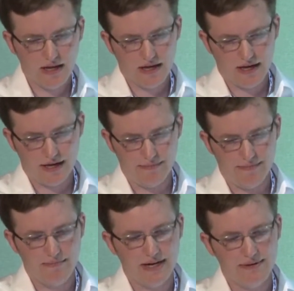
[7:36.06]

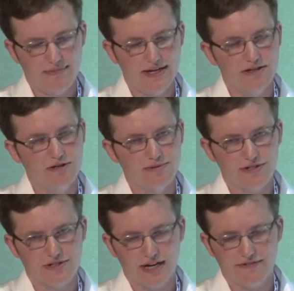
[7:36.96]
Many Uber
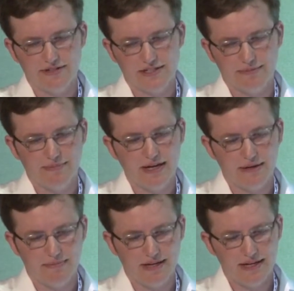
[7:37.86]
drivers on
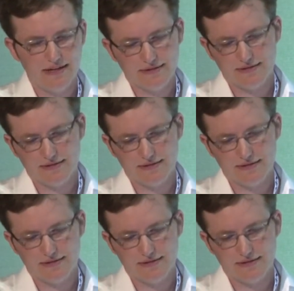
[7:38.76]
P2P